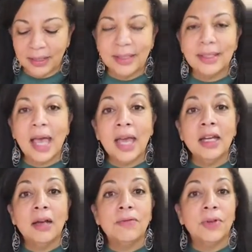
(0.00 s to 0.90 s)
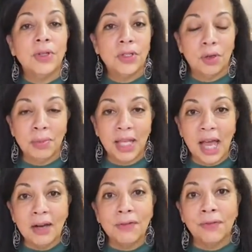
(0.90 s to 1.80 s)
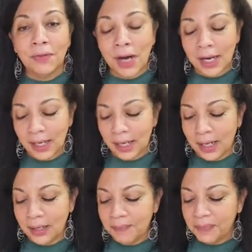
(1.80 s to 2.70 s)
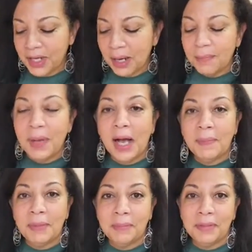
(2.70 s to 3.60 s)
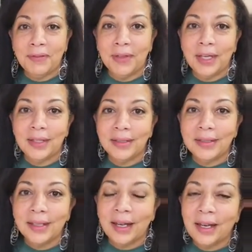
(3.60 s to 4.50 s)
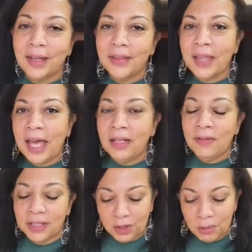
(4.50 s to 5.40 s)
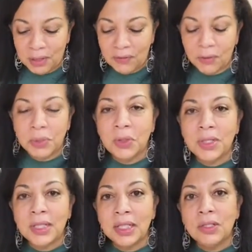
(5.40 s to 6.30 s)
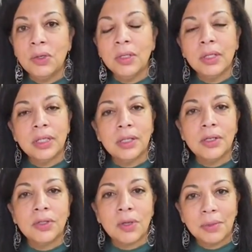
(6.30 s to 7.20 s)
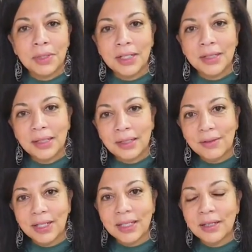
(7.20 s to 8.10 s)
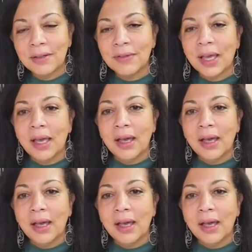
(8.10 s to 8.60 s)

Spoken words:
sign up for your Black Friday pop-up event. That event's going to be from 2 to 6. You can look in the description and see the rest of